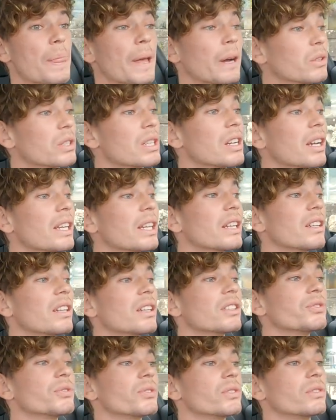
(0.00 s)
I was lucky
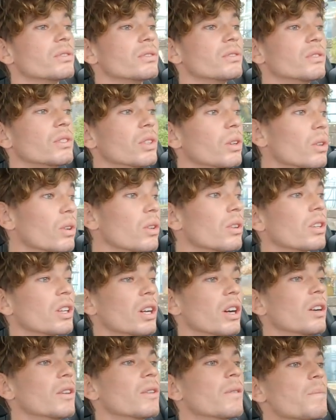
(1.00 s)
enough, not long
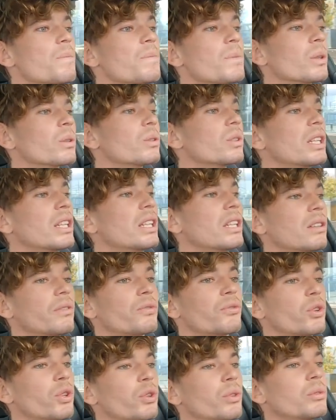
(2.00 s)
ago, only
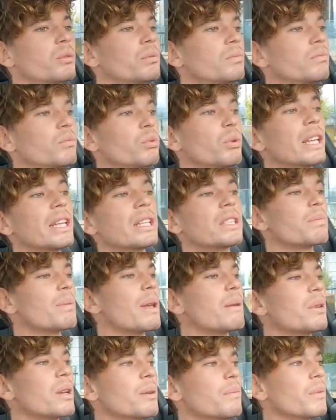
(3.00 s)
a few weeks,
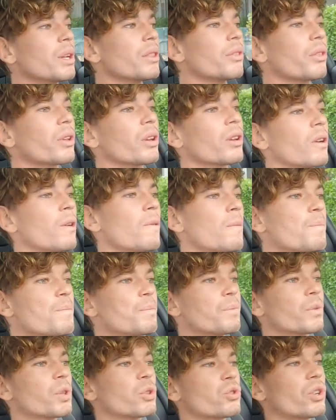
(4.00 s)
maybe a month ago,
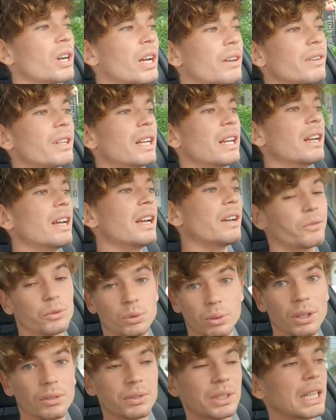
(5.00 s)
to drive an
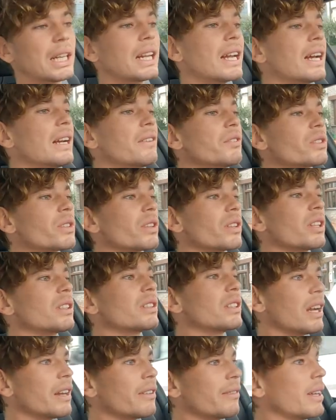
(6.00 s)
F12 TDF, so the
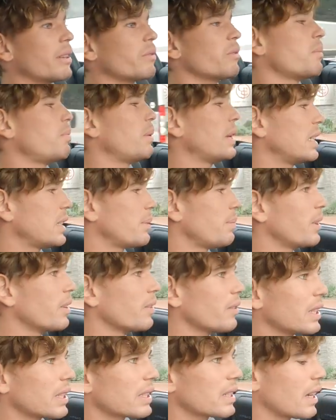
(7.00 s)
direct
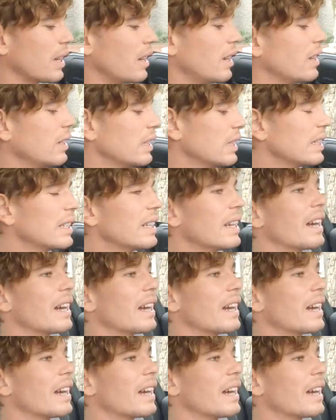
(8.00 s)
replacement of this car.